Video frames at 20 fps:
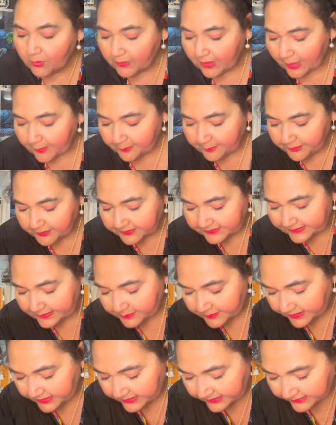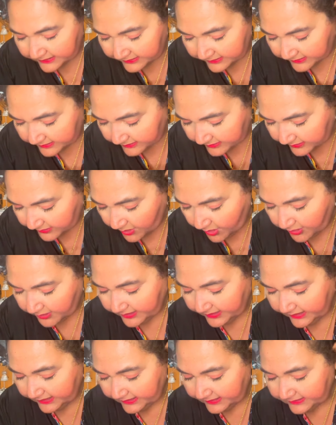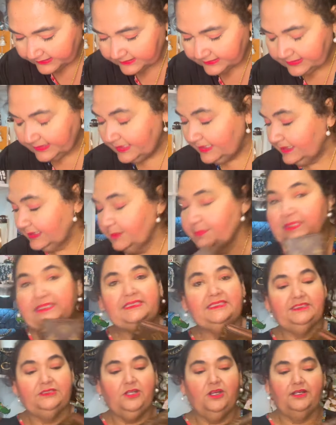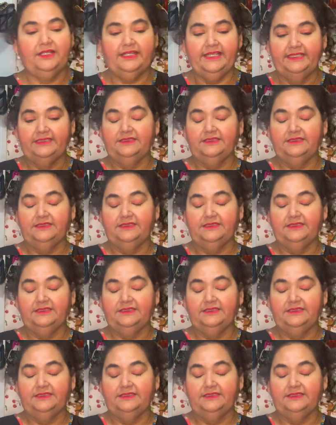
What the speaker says: I'll put them in the card case, the business card case.